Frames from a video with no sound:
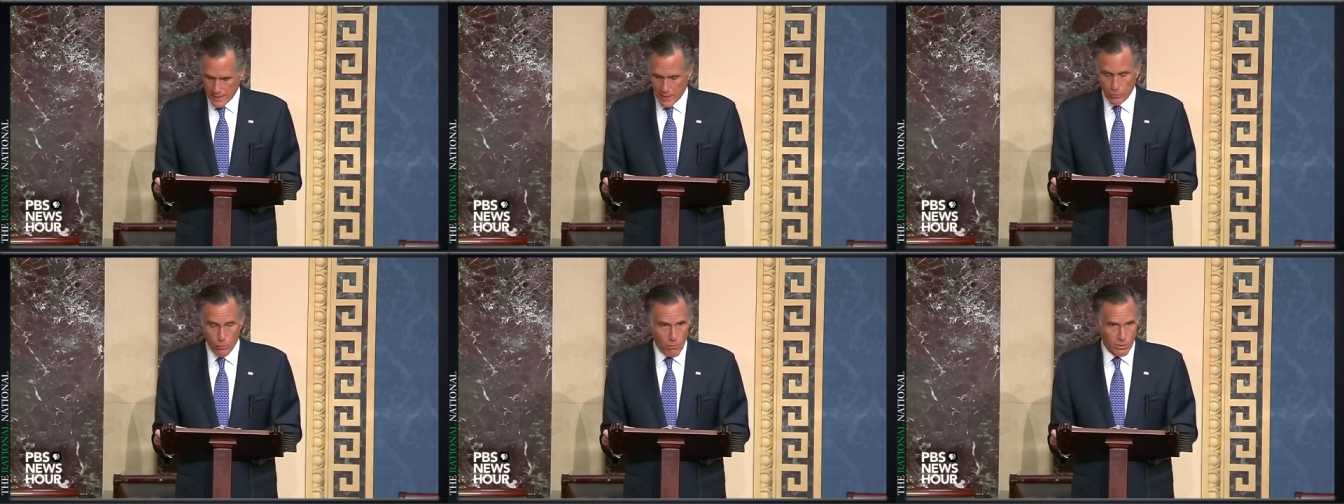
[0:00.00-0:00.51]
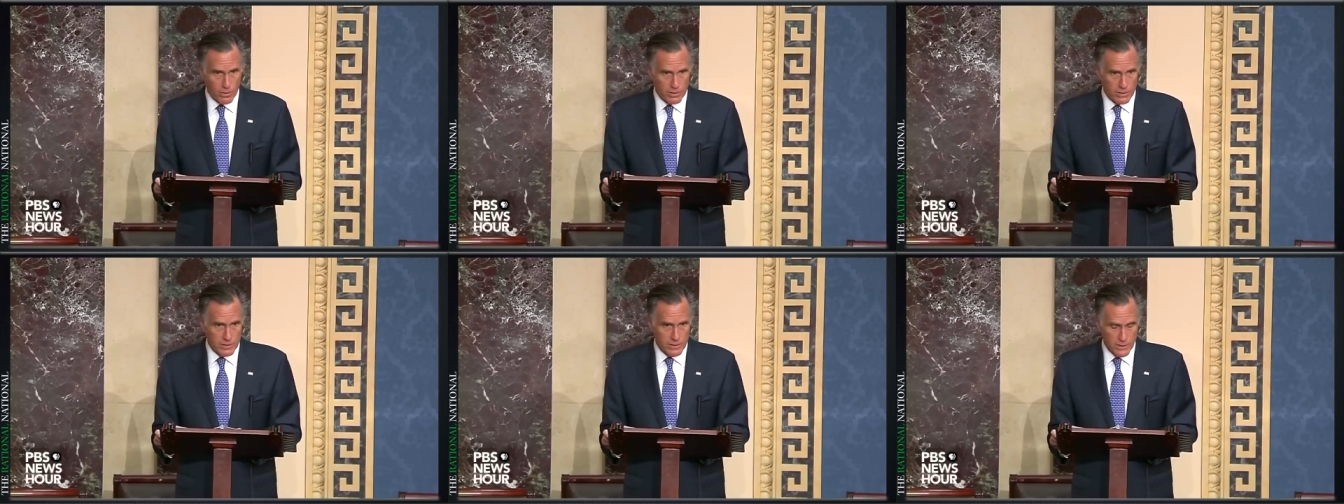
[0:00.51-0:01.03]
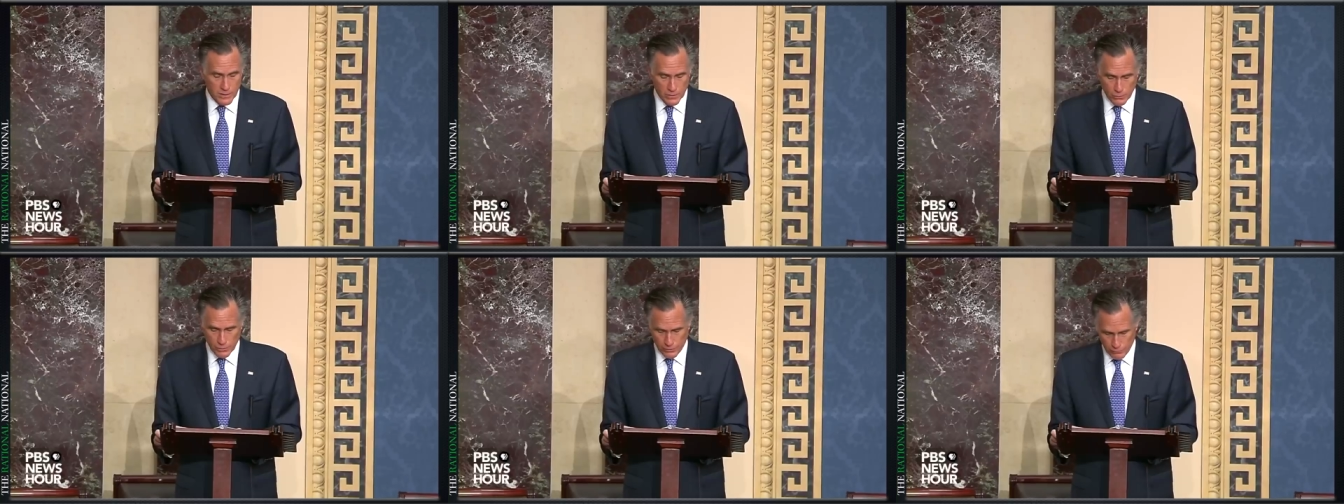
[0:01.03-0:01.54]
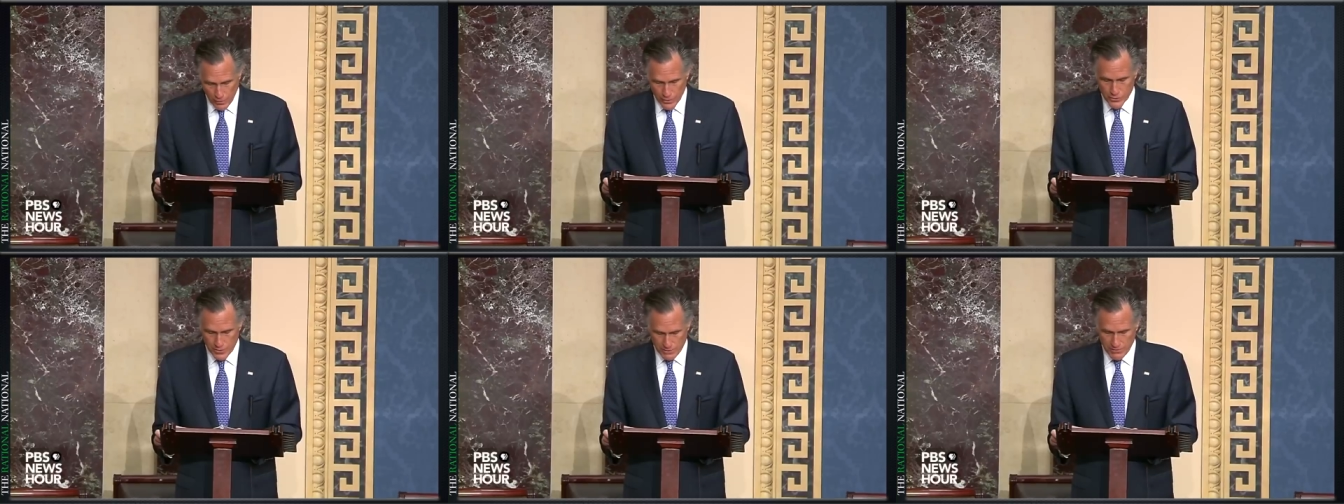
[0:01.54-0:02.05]
at war with
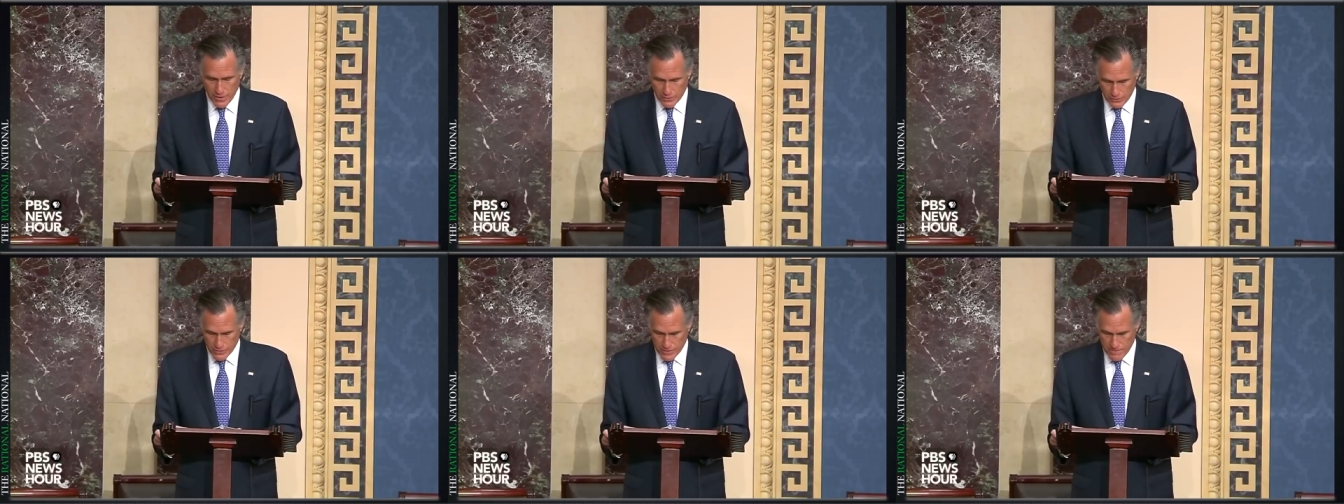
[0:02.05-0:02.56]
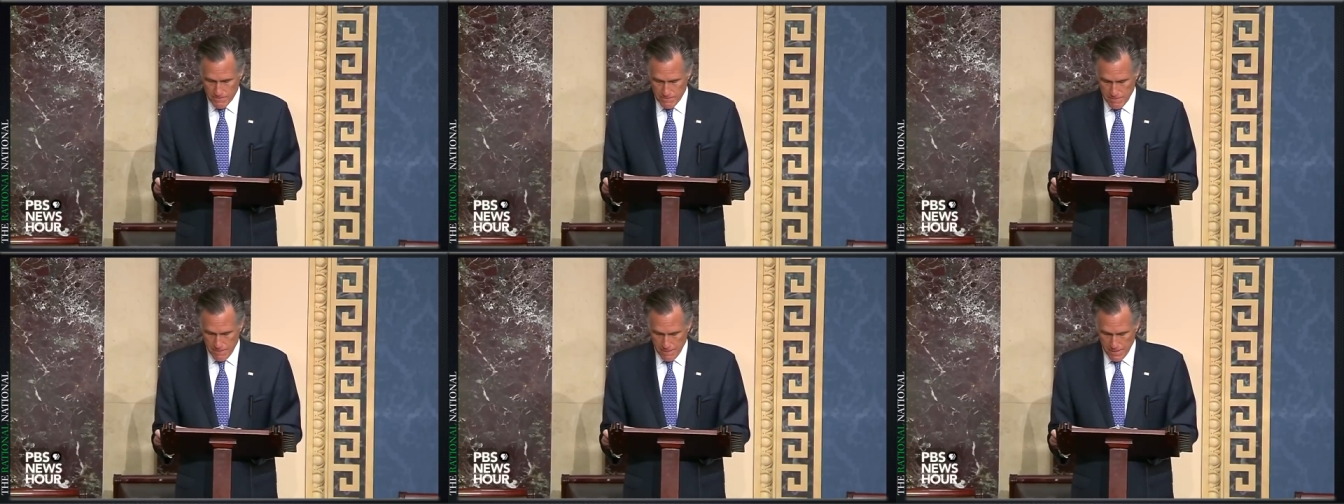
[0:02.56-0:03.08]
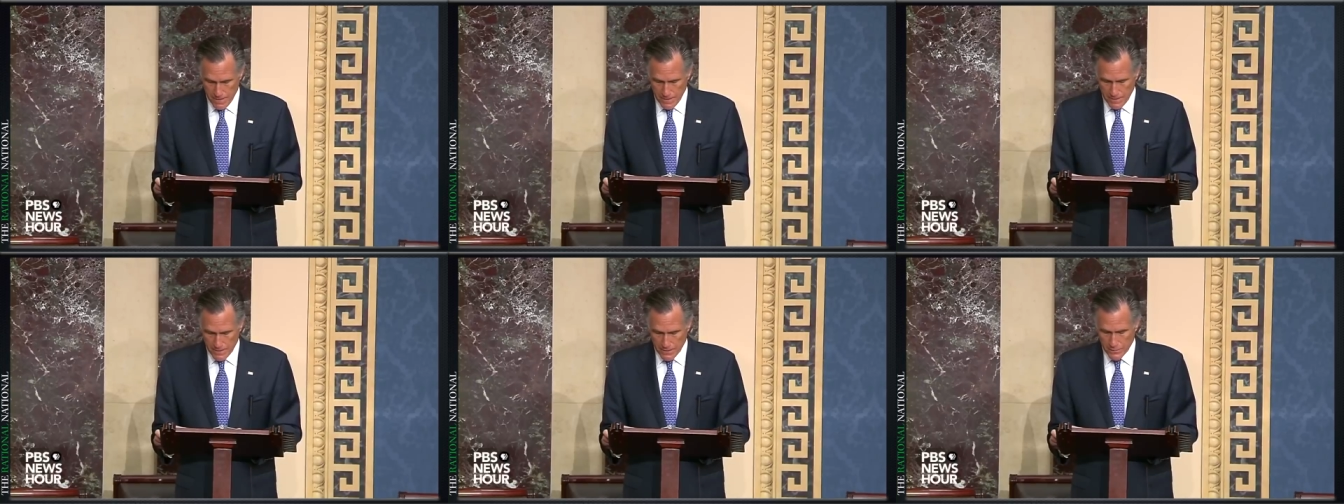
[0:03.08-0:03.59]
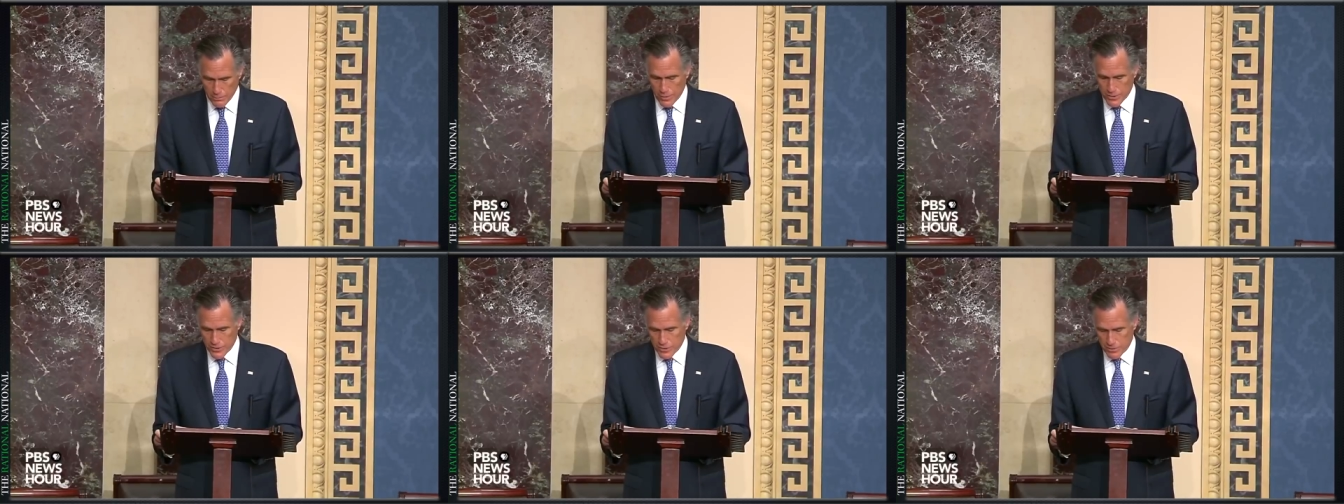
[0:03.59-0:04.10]
Russian invaders. The
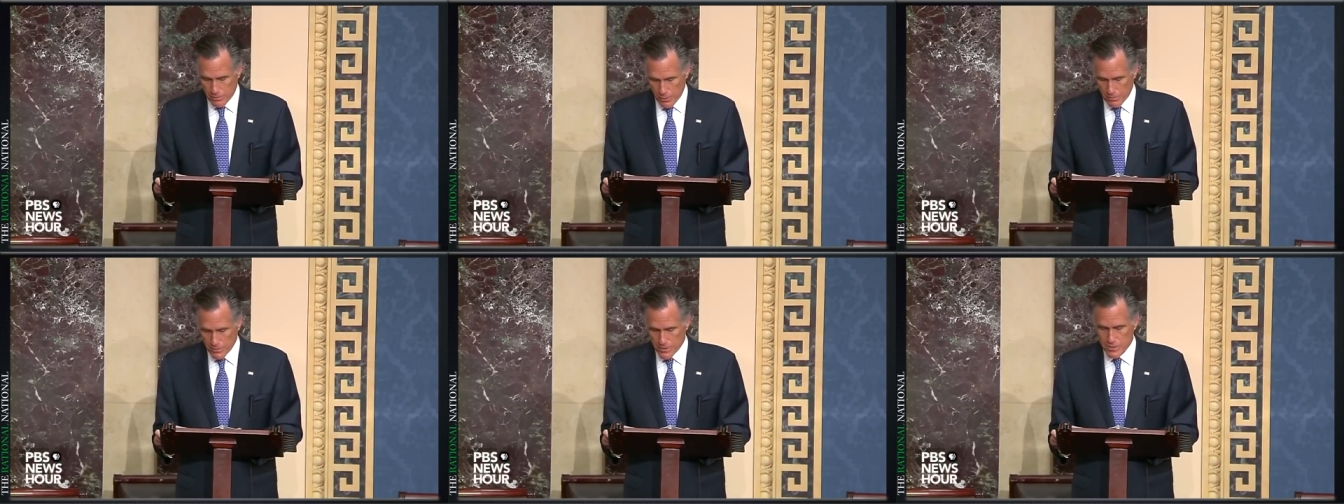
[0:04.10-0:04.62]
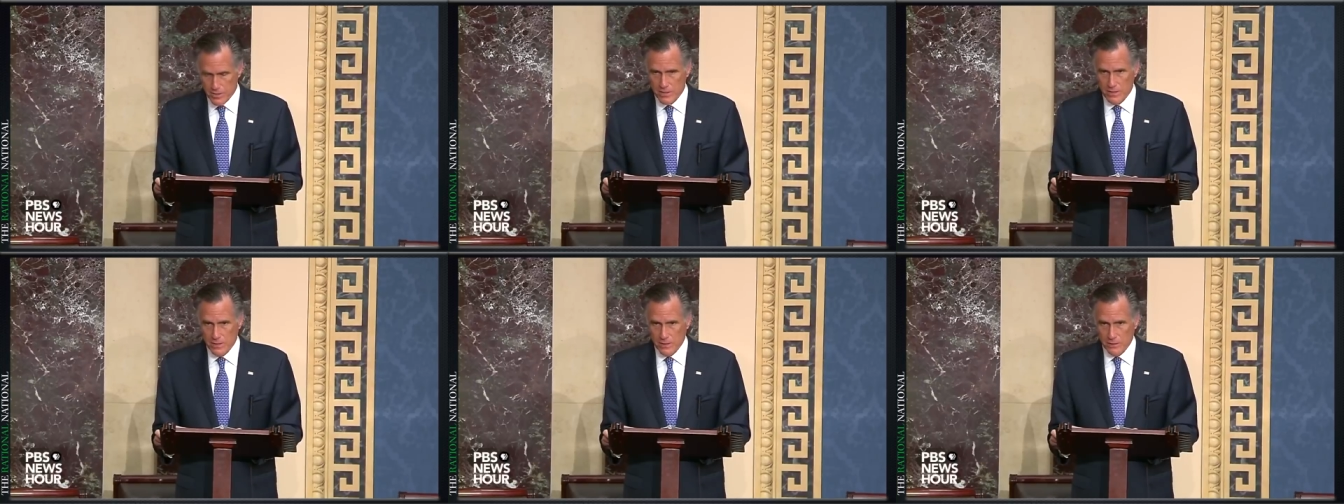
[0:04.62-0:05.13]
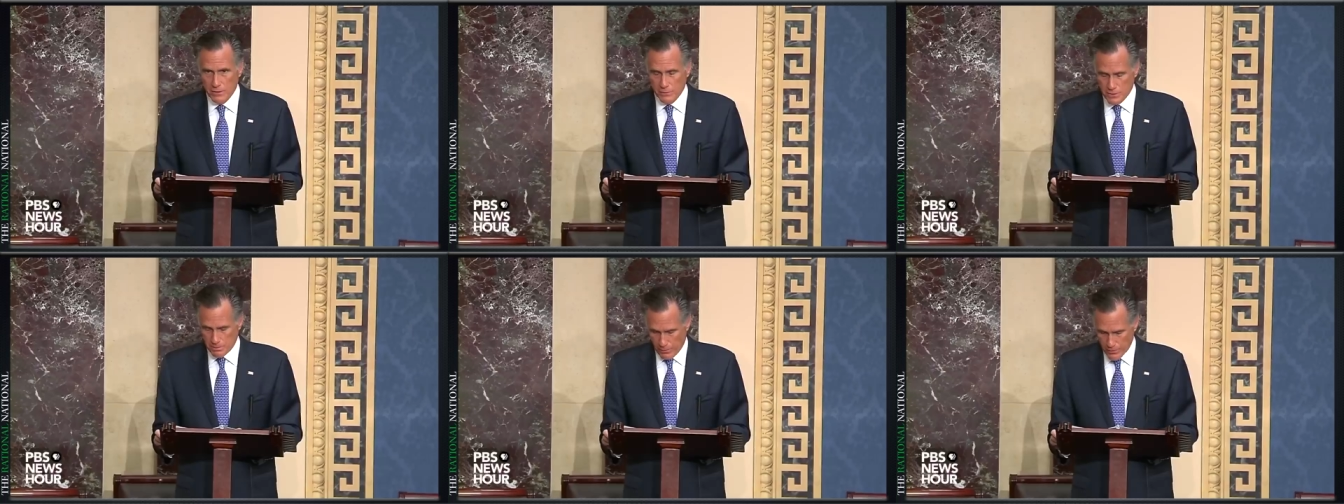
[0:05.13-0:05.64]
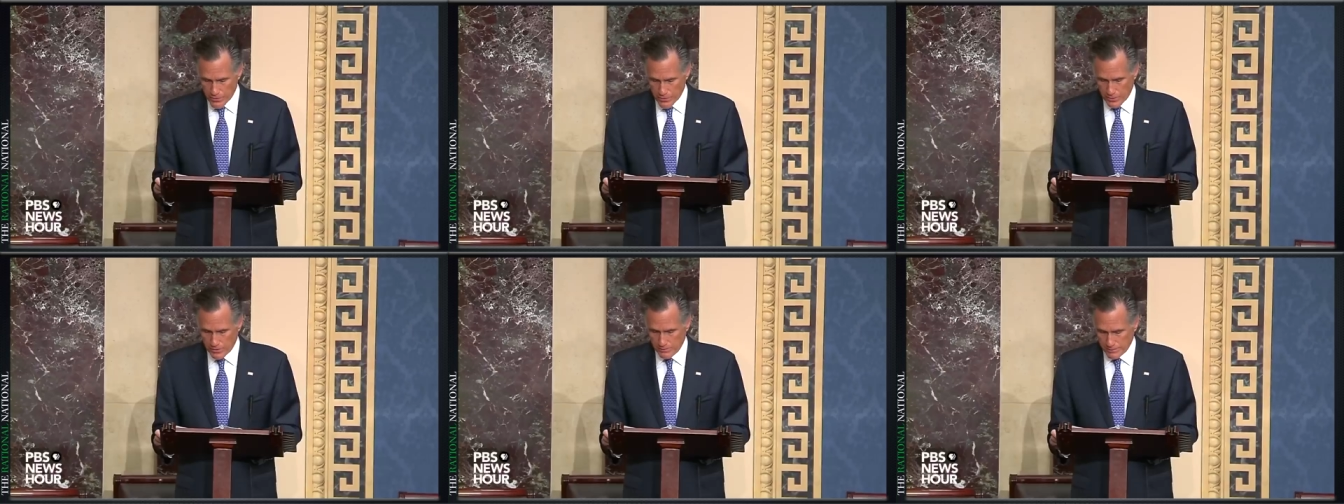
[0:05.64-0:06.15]
president's purpose was
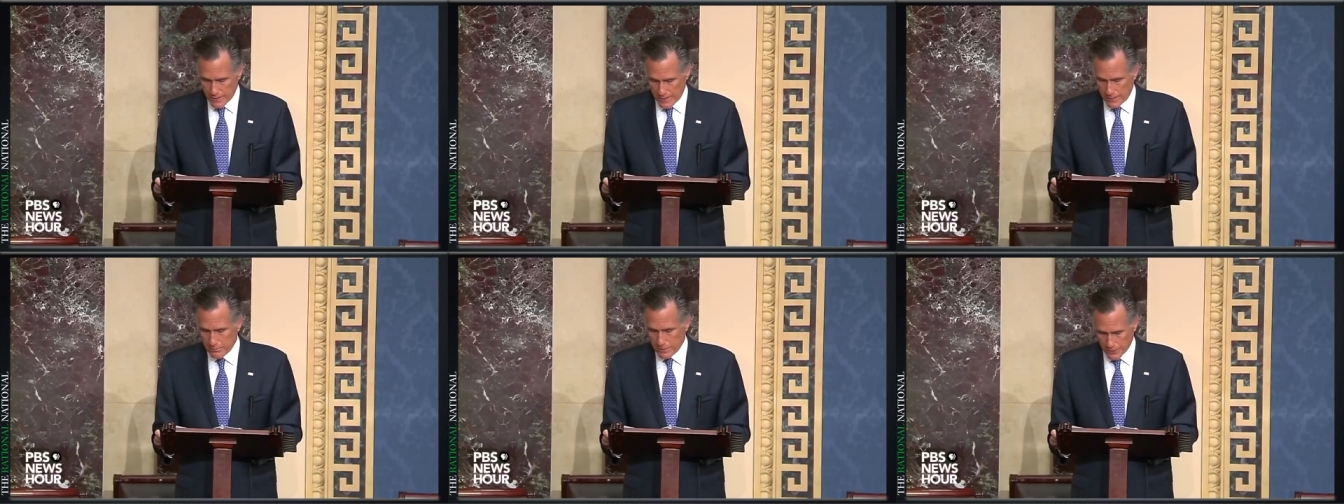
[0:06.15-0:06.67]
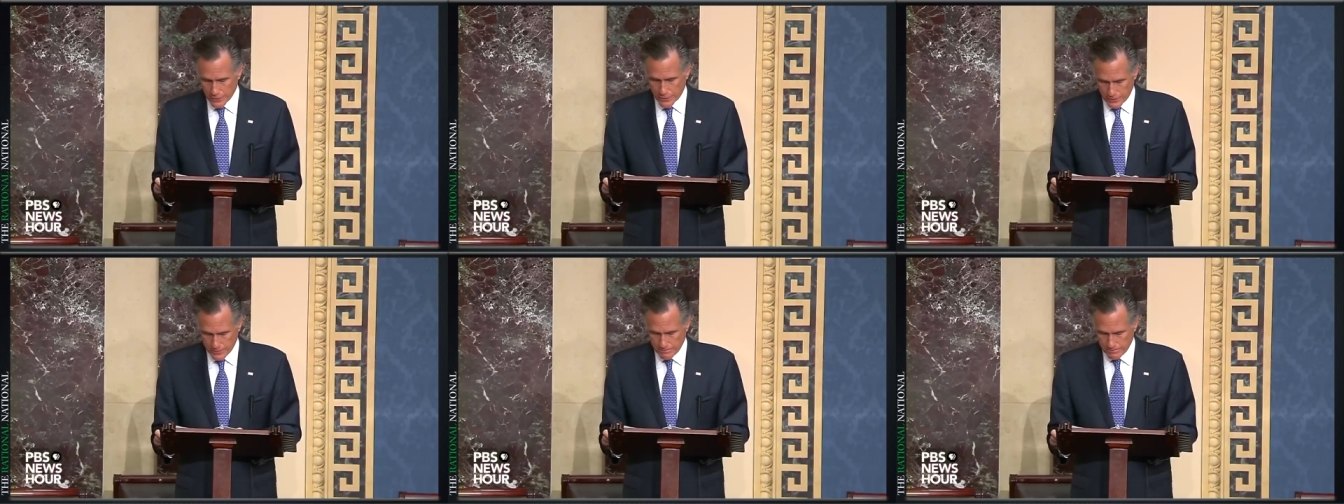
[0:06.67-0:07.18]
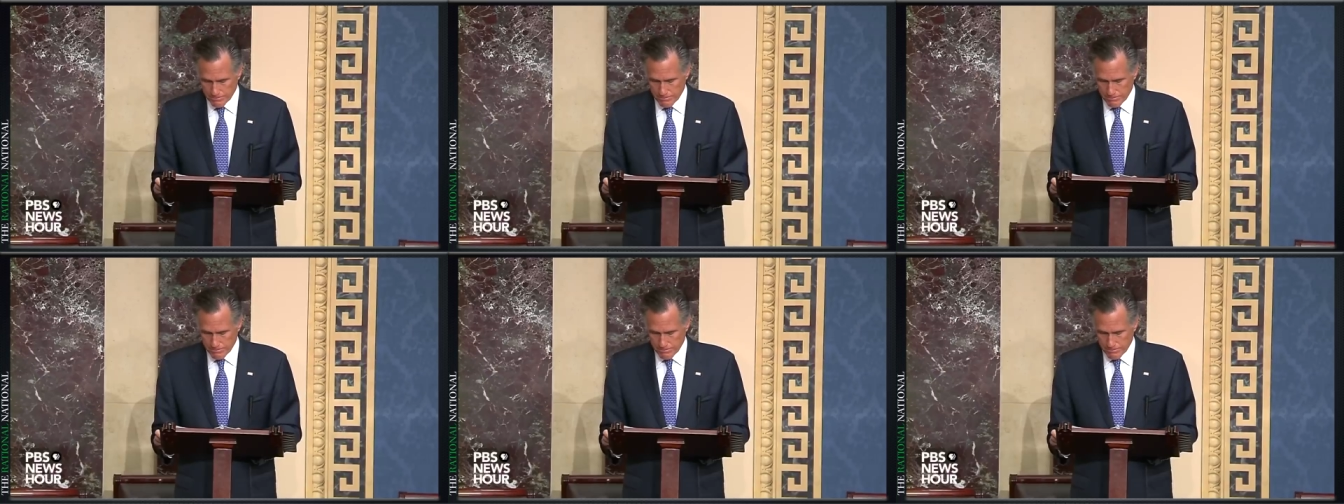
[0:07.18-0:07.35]
personal and political.